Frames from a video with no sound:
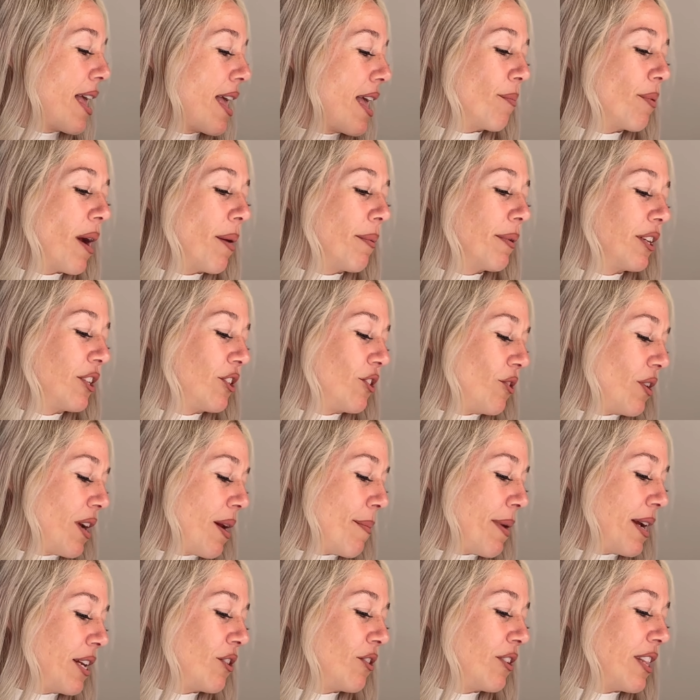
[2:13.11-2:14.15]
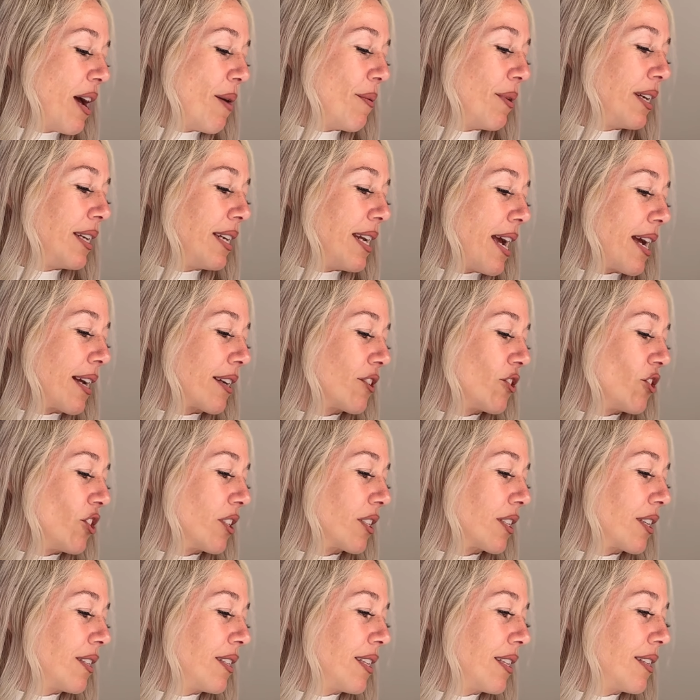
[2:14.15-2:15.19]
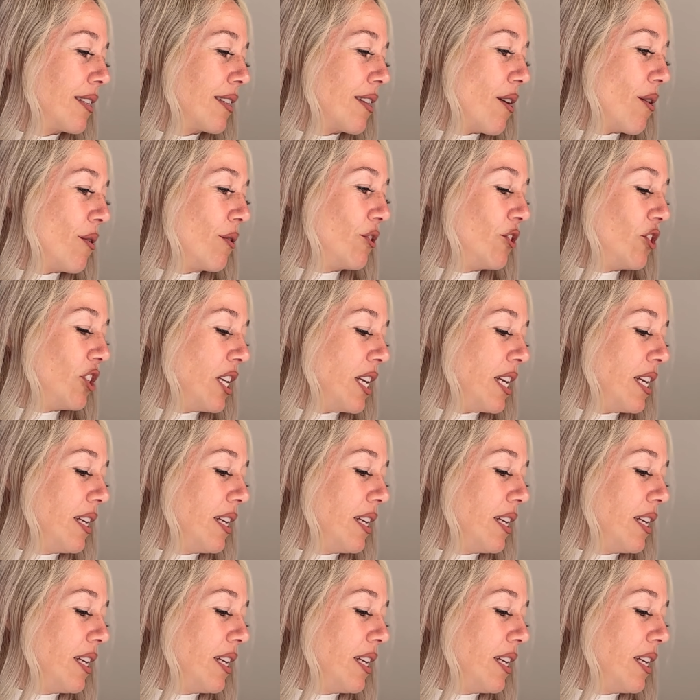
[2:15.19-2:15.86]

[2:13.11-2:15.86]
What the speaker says: Probably soon. I might do that one next just because it's the OG.